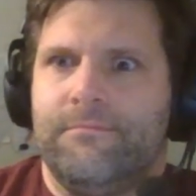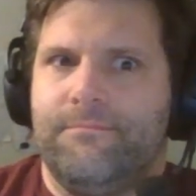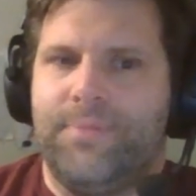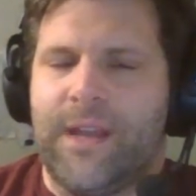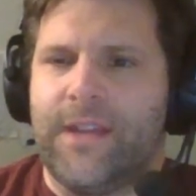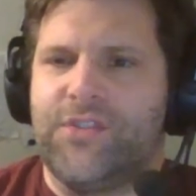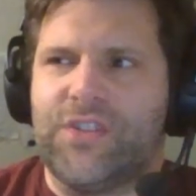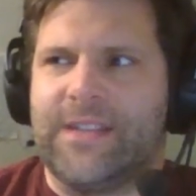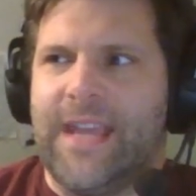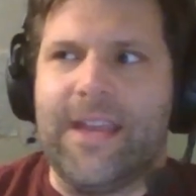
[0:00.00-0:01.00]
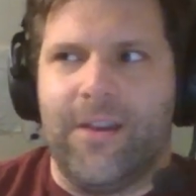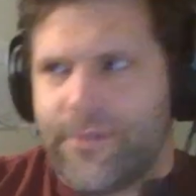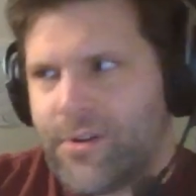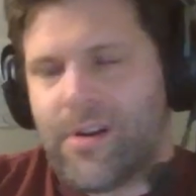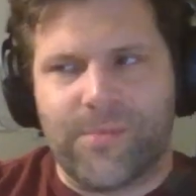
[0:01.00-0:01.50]
but I could just take
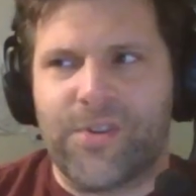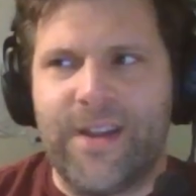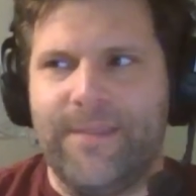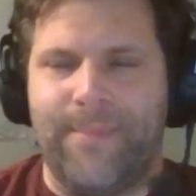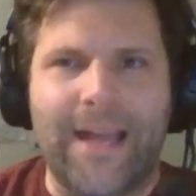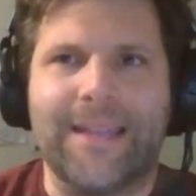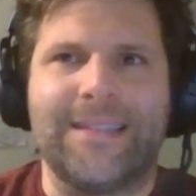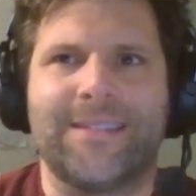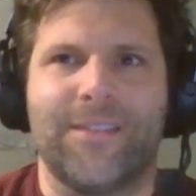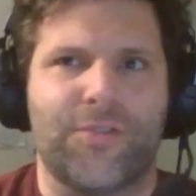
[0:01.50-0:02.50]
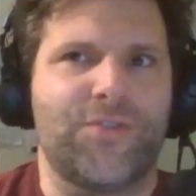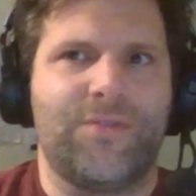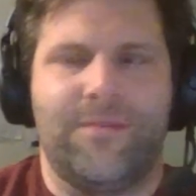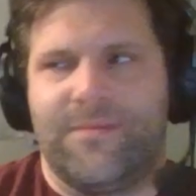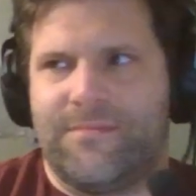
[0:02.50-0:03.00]
other armor 8 bodies that are
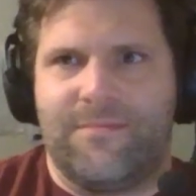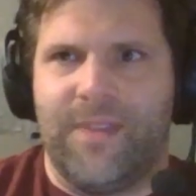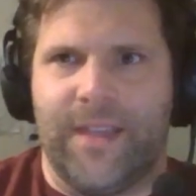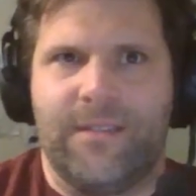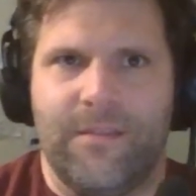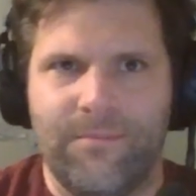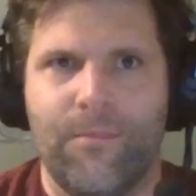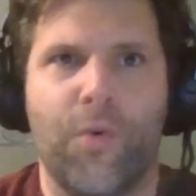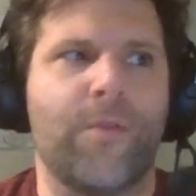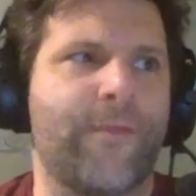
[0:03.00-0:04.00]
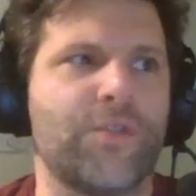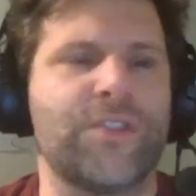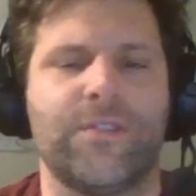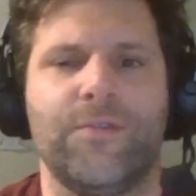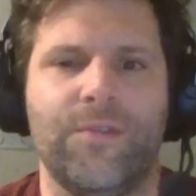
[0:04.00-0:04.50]
like more
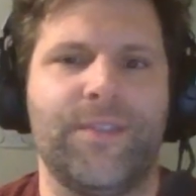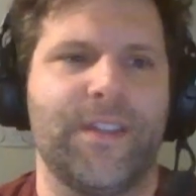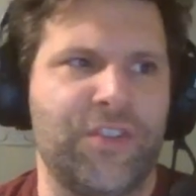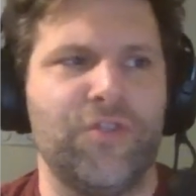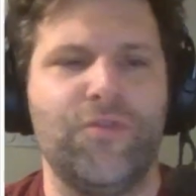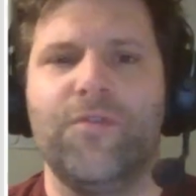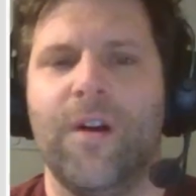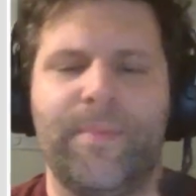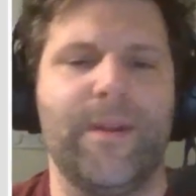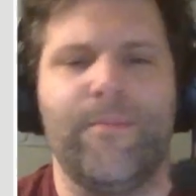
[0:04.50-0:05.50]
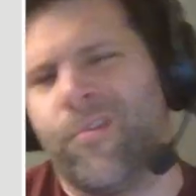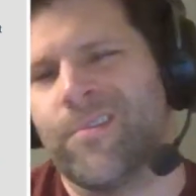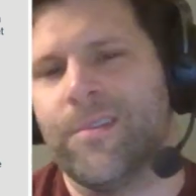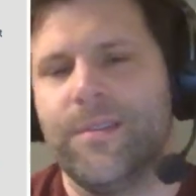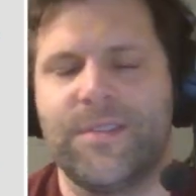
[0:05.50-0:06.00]
versatile, that do a bit
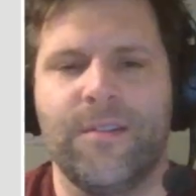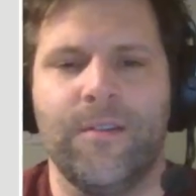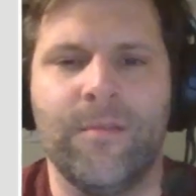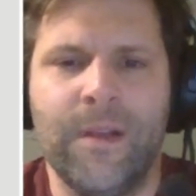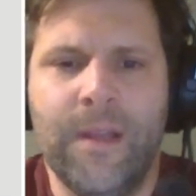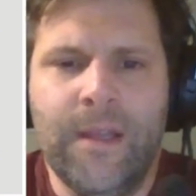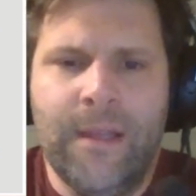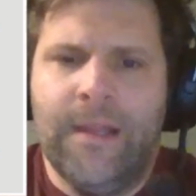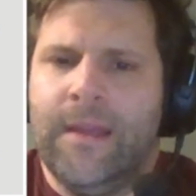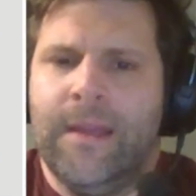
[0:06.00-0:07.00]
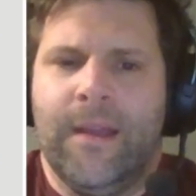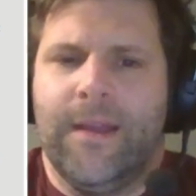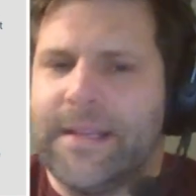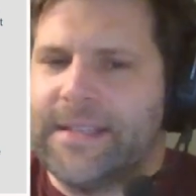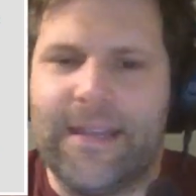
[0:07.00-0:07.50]
more. So,
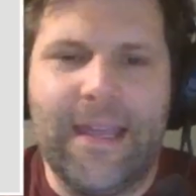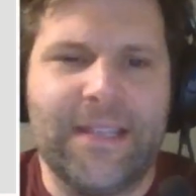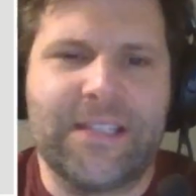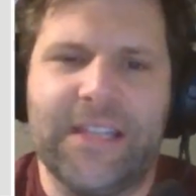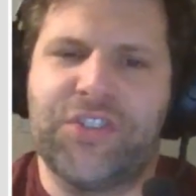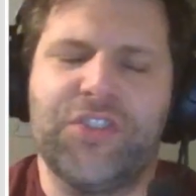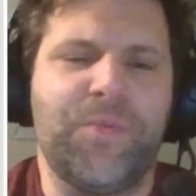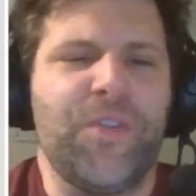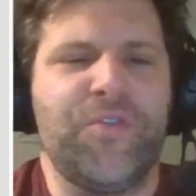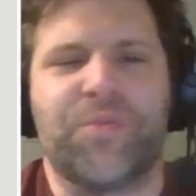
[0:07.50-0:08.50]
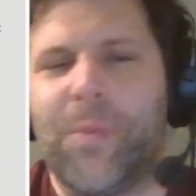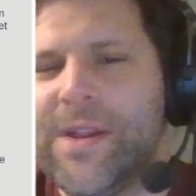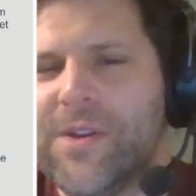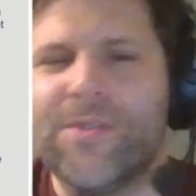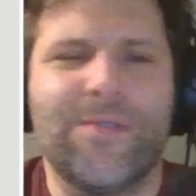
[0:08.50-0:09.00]
like I said, it's just one of those
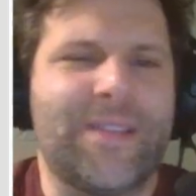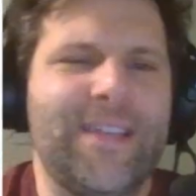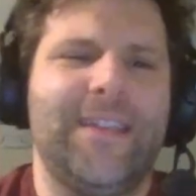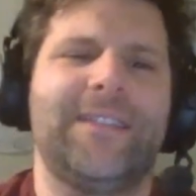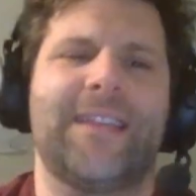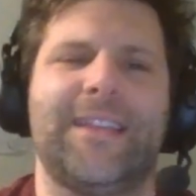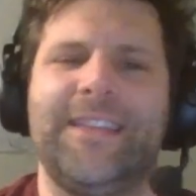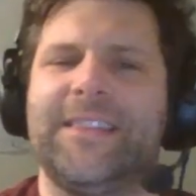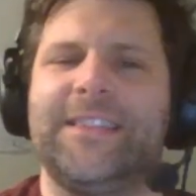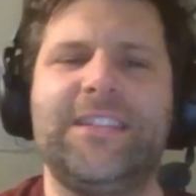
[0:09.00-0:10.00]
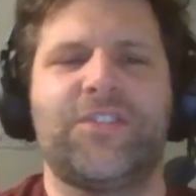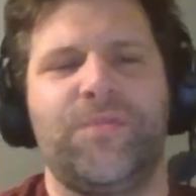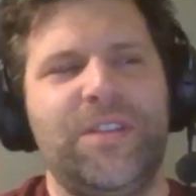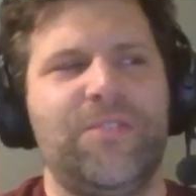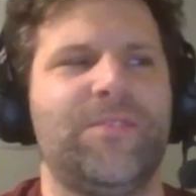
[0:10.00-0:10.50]
weird things. I think these
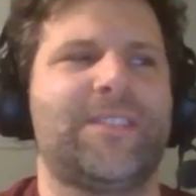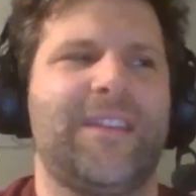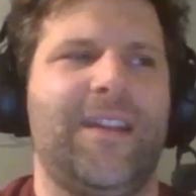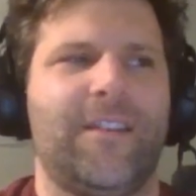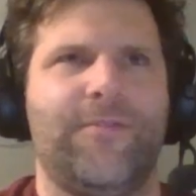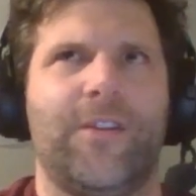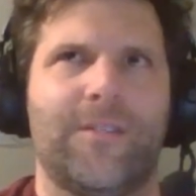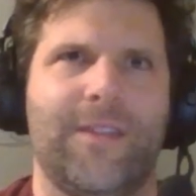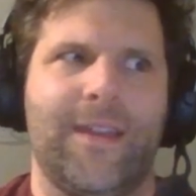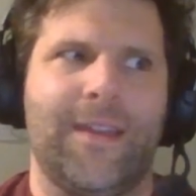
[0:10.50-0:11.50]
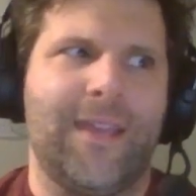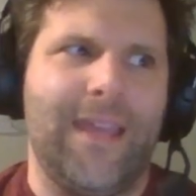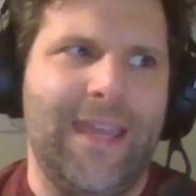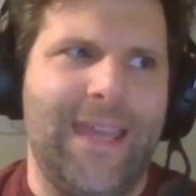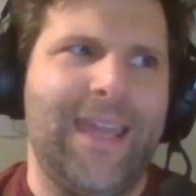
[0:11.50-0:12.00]
3 units kind of are like,
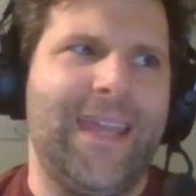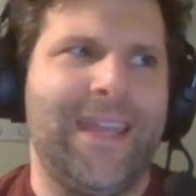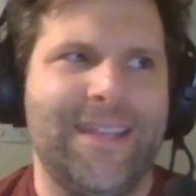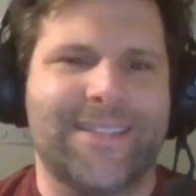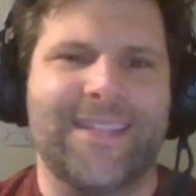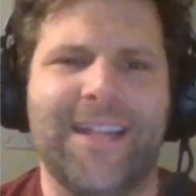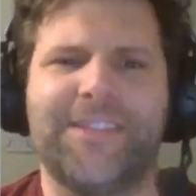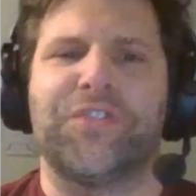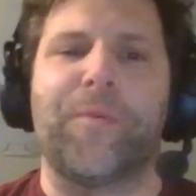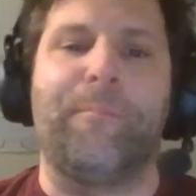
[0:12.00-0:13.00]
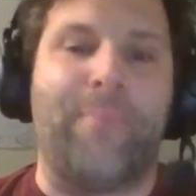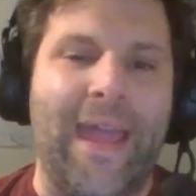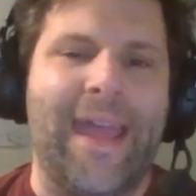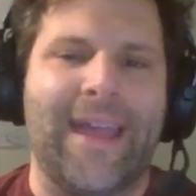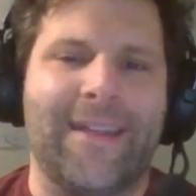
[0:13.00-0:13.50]
it's not that they're
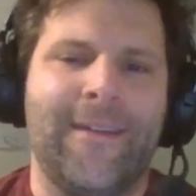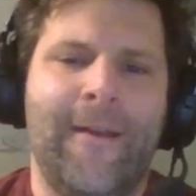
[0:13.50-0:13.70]
bad.